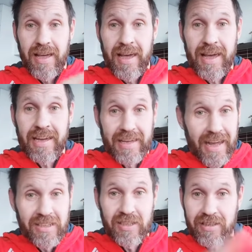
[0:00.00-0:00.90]
A,
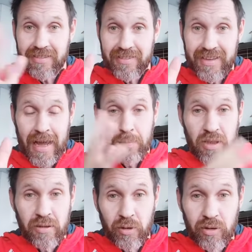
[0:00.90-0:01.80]
yes,
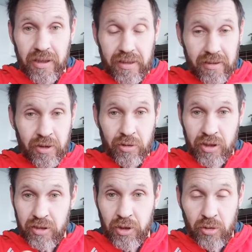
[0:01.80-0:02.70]
absolutely. You
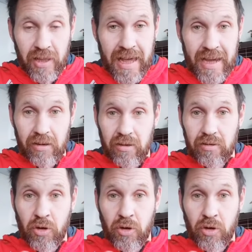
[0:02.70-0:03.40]
can do that.